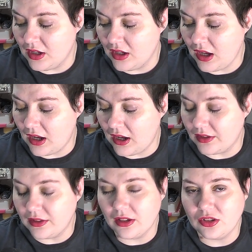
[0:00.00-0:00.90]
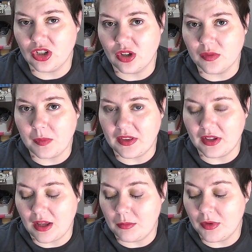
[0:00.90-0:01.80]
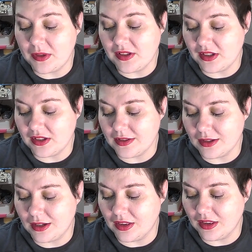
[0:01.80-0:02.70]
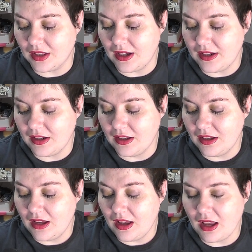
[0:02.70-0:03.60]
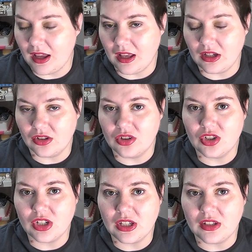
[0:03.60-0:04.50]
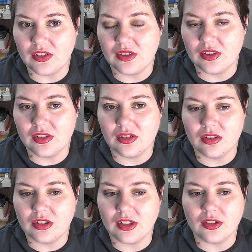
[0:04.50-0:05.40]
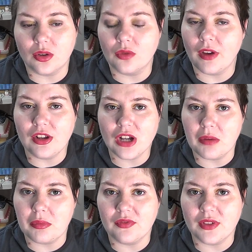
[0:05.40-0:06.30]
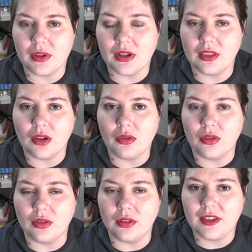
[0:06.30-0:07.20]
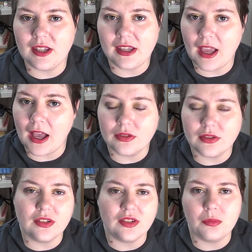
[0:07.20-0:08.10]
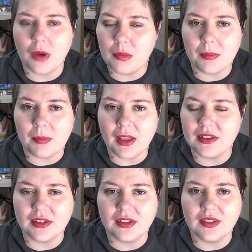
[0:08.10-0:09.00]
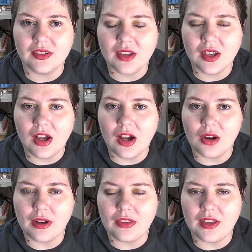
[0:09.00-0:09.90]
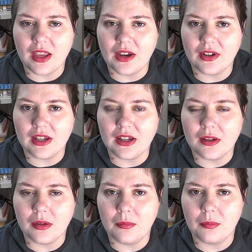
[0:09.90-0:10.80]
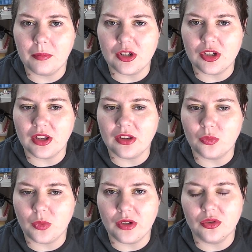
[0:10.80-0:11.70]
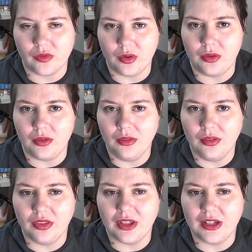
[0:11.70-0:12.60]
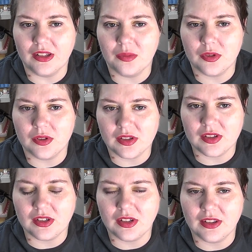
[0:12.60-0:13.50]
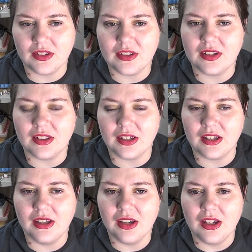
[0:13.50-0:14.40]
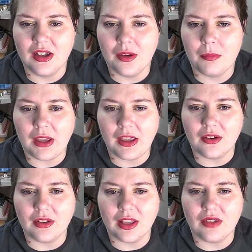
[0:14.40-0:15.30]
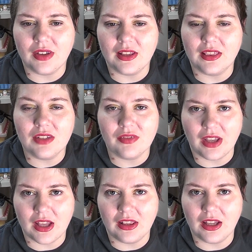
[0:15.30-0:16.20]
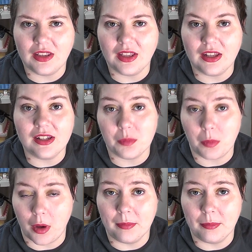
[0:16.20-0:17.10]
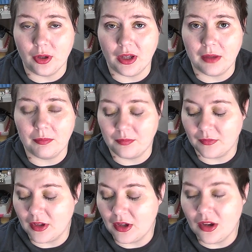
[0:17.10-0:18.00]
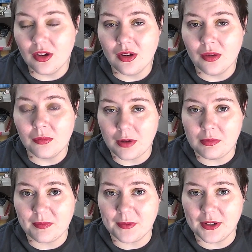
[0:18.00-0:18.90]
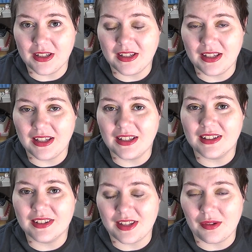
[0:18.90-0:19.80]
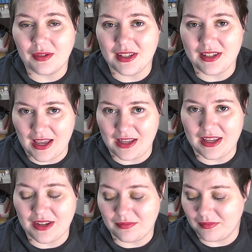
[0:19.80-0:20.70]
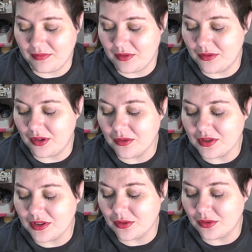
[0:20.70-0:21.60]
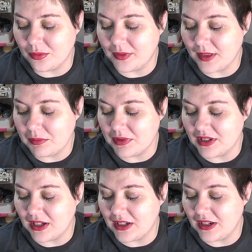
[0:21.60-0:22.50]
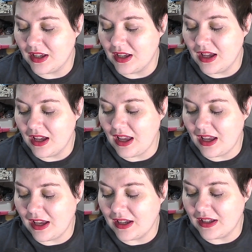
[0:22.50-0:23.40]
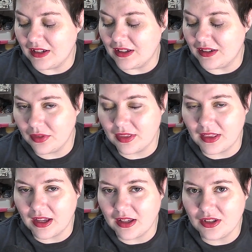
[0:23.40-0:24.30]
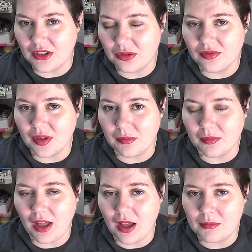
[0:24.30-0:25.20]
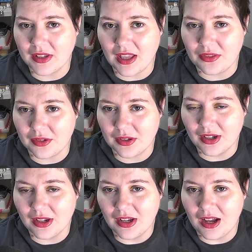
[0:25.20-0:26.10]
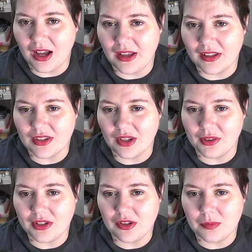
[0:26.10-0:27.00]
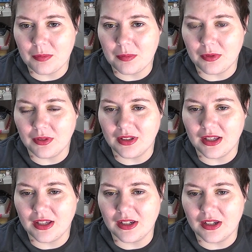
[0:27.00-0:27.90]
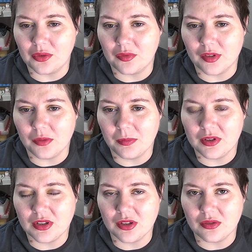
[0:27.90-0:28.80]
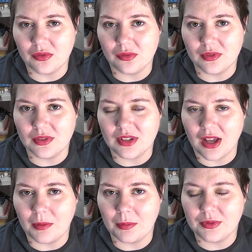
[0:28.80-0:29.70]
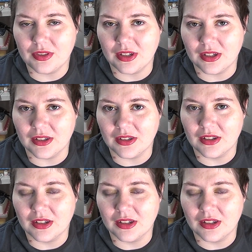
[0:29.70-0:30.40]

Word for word: Uh, she goes by the name Hibiscus online, and she's does a great job reviewing local tea houses and boba places around the area, but she has one troll that is persist consistently making her life a living hell, and that is Bubba Boy. Bubba Boy is secretly Danny, who goes to school with Clementine, and the two of them come together as the only two people in a group to stop the